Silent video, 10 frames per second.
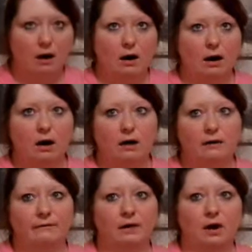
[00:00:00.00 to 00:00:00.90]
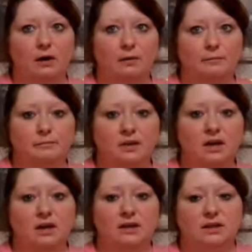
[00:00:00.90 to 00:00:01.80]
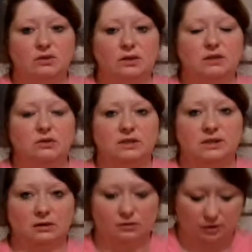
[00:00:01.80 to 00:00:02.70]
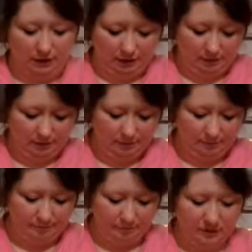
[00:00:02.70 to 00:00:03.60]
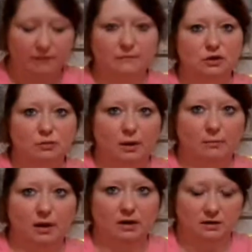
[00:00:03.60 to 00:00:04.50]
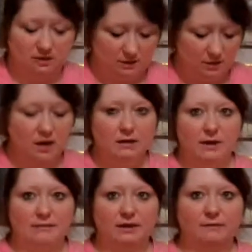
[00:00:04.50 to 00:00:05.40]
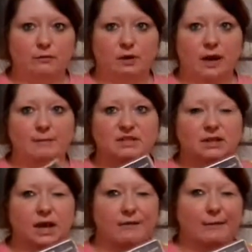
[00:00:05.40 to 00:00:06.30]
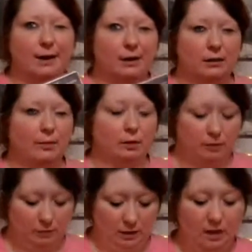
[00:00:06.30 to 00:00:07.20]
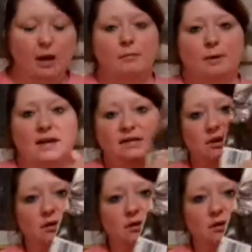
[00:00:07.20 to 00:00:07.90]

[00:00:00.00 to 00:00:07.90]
of um, the Toy Story soundtrack for twelve bucks. They have like four copies, and they have a My Little Pony one, but I just